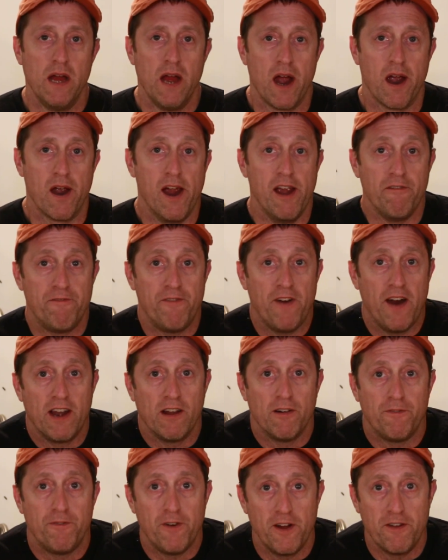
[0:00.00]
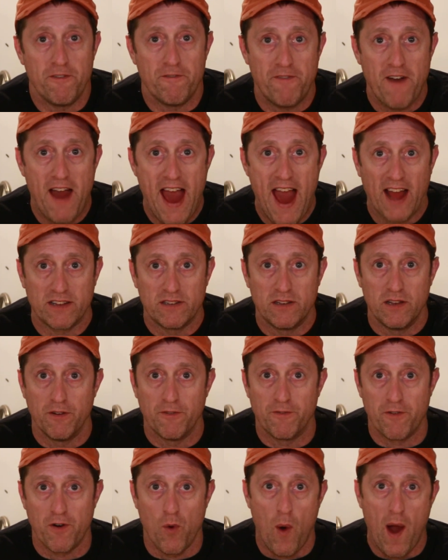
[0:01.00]
All right, final fun fact
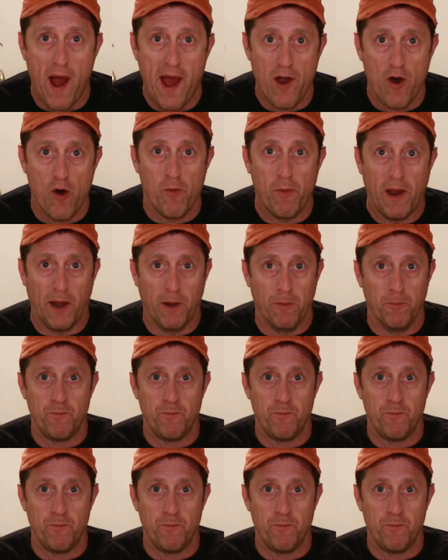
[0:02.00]
for Wyoming.